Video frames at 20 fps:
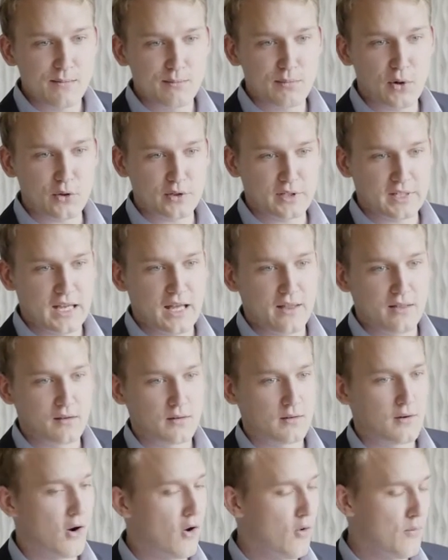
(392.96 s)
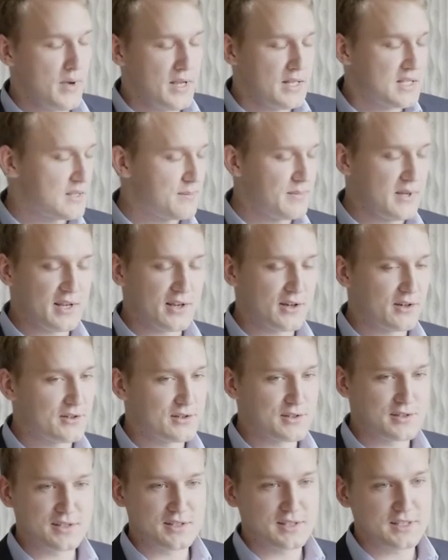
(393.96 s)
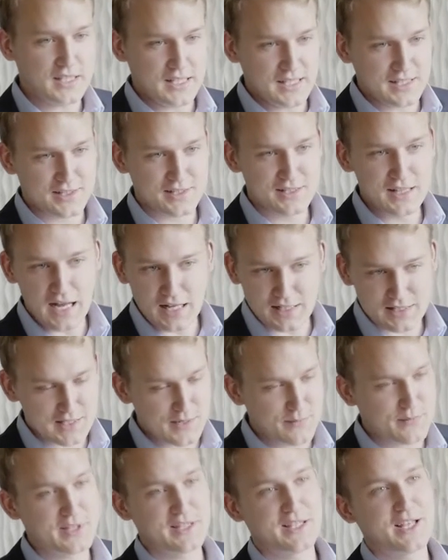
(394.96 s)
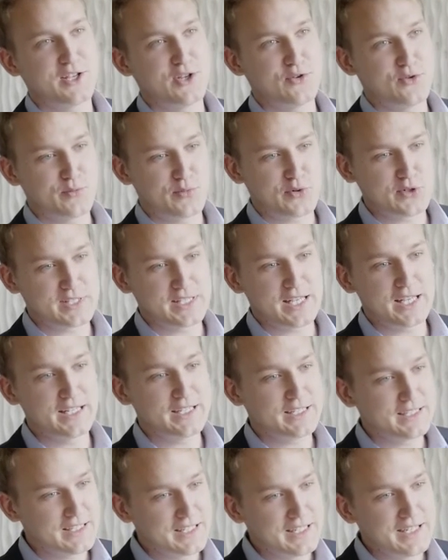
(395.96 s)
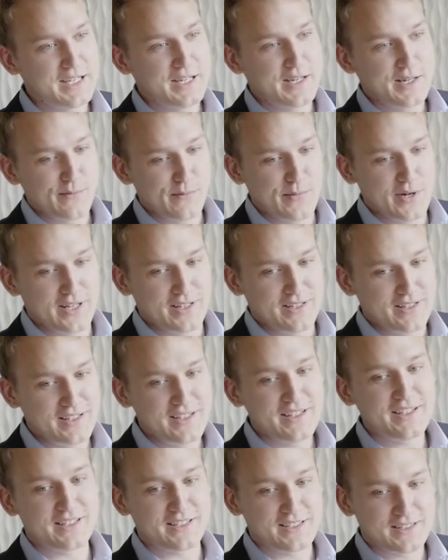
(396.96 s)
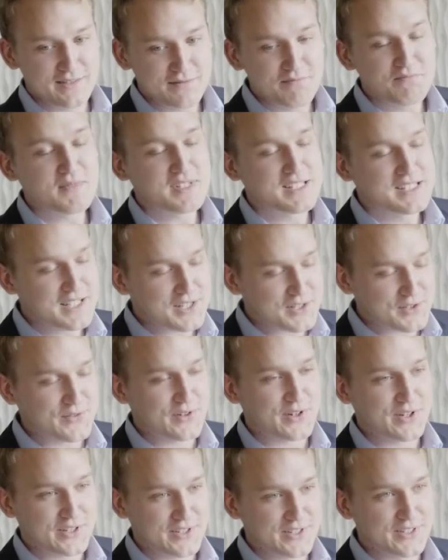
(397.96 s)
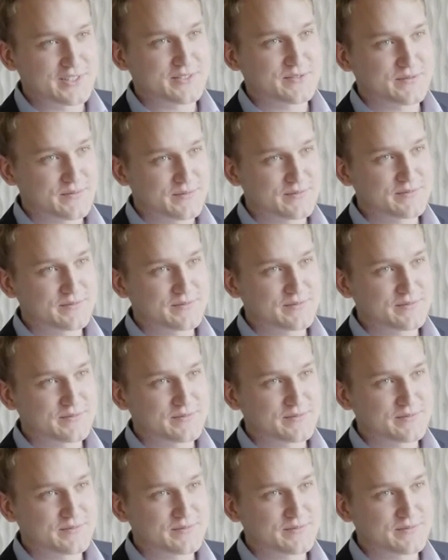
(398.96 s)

pulled together, homemade speakers. It's not something that you would present, but it Sounds very good.